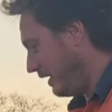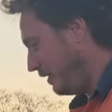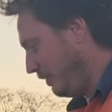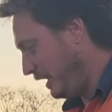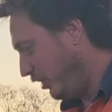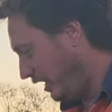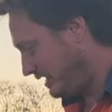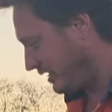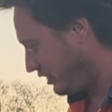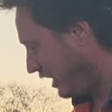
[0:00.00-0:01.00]
It'd be nice
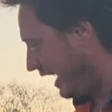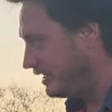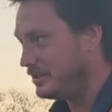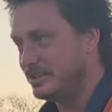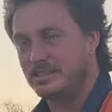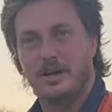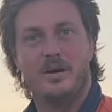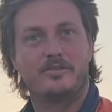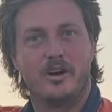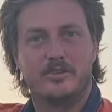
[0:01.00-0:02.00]
to change this so
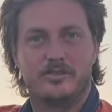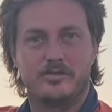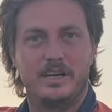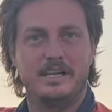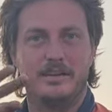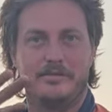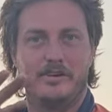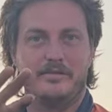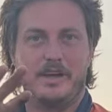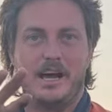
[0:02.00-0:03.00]
I've got 3
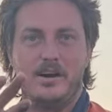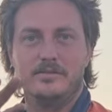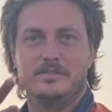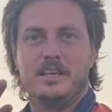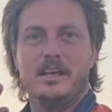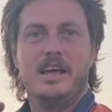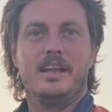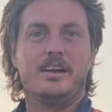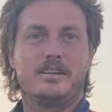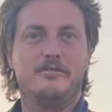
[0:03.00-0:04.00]
different valves
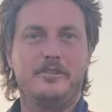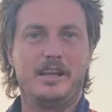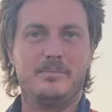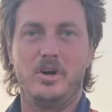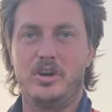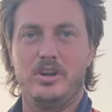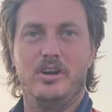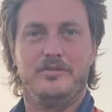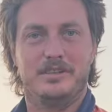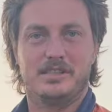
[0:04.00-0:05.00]
and I can flick them on and
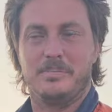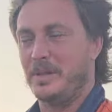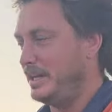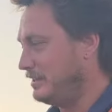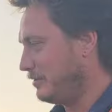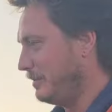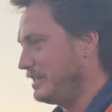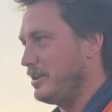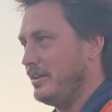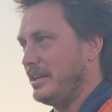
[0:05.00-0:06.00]
off as I please from
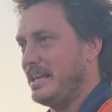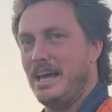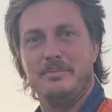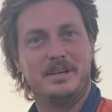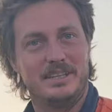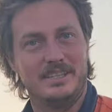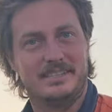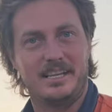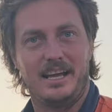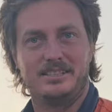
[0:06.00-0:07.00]
inside the cab, but at this
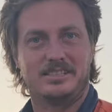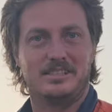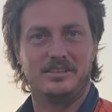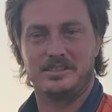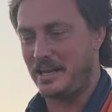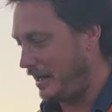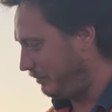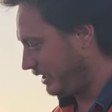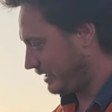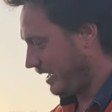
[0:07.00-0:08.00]
stage it's not set up
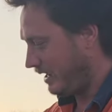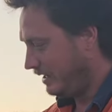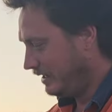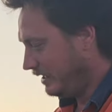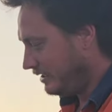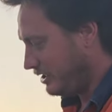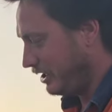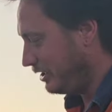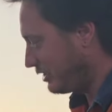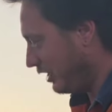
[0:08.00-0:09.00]
like that. So you
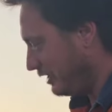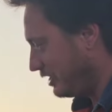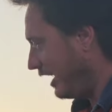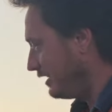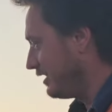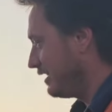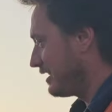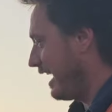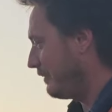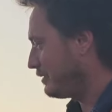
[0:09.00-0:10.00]
just got to change these
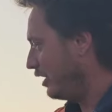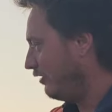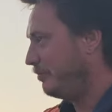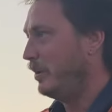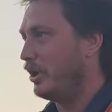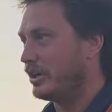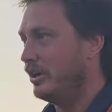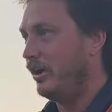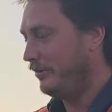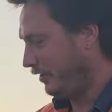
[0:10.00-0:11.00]
caps off, block it
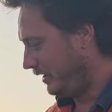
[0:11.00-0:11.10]
off.